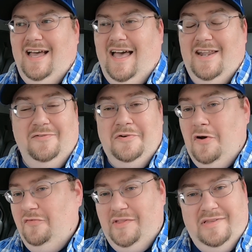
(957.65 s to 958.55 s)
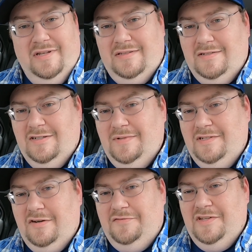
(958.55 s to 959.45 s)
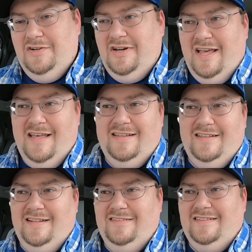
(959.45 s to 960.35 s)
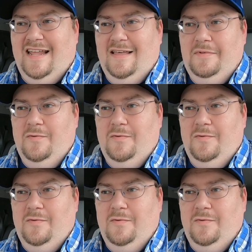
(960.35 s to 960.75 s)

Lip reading: I don't know if the sticks are going to be drifting or not, and it's kind of be a